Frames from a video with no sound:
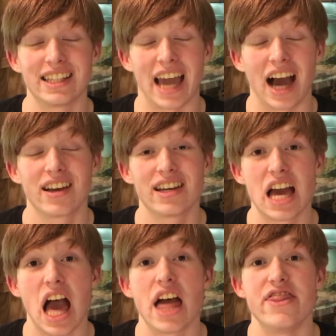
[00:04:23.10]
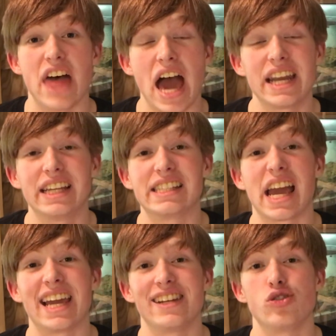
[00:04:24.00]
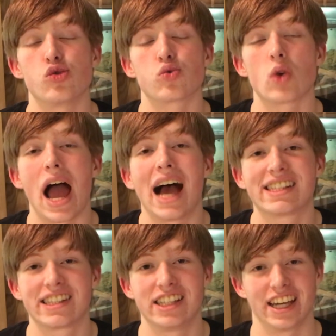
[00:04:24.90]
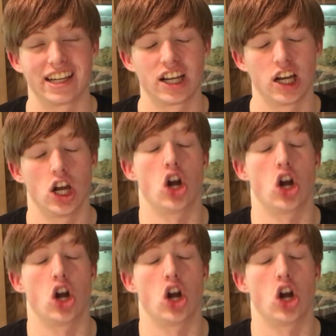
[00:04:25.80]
Yeah, that is a drastic